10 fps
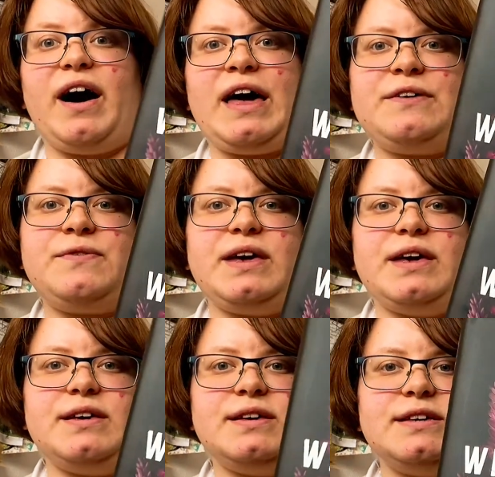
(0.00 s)
have
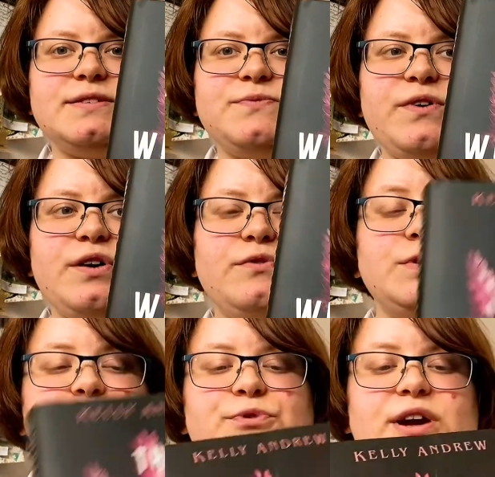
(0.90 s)
here is The
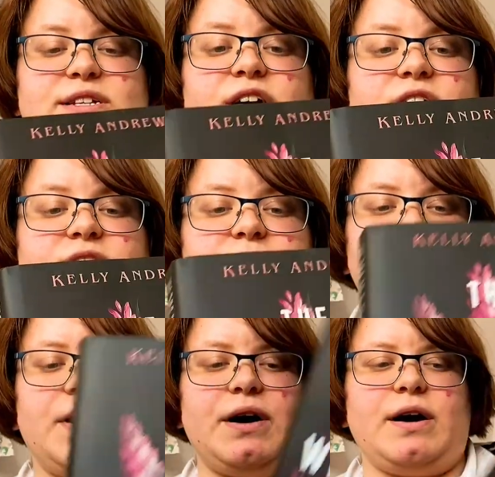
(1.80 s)
Whispering Dog
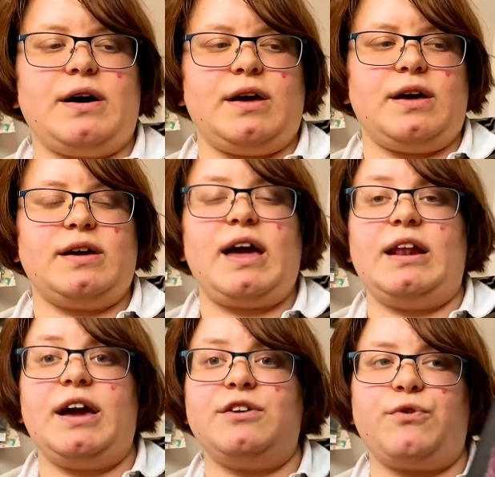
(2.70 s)
by
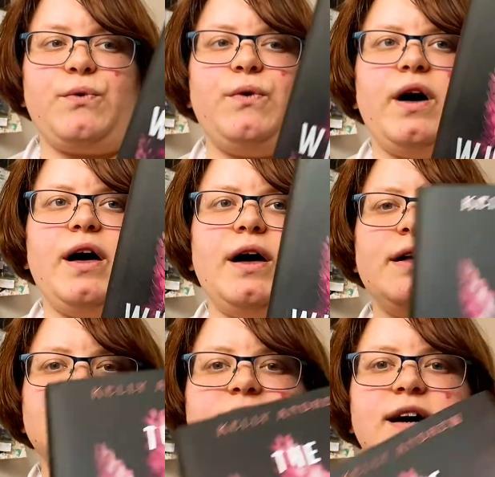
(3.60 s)
Kelly Andrew,
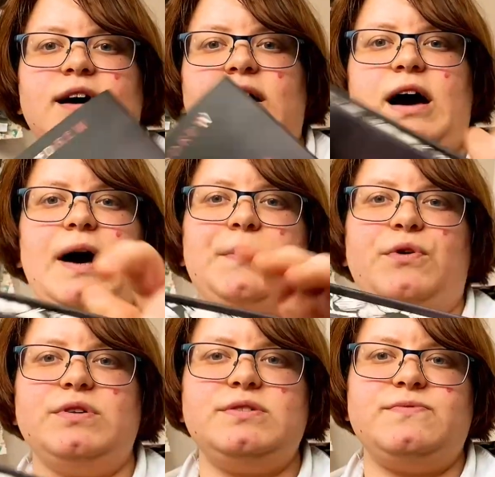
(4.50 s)
and I
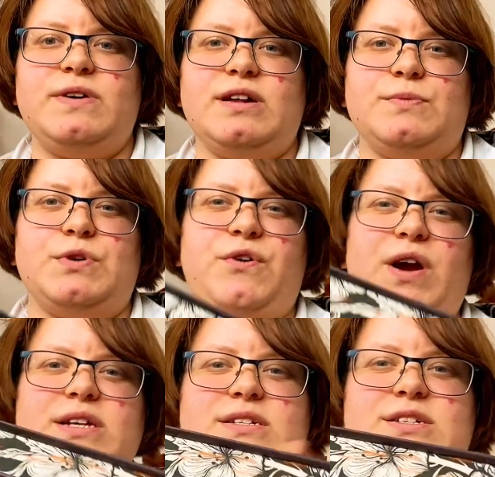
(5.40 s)
bought the
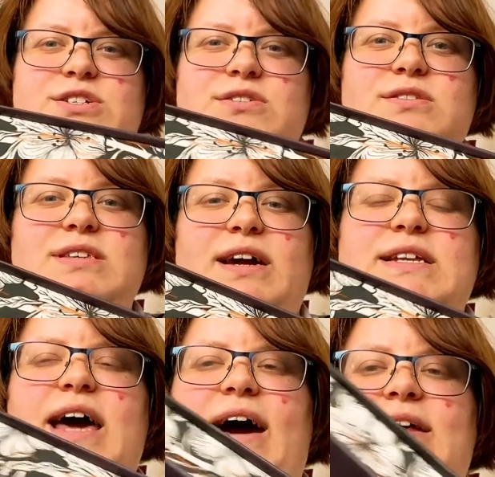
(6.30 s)
Luminaries edition
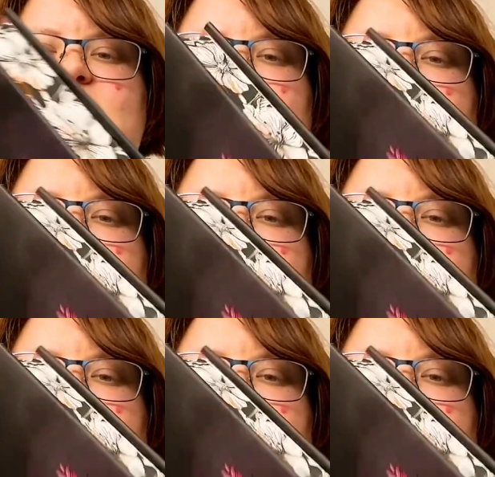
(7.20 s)
secondhand,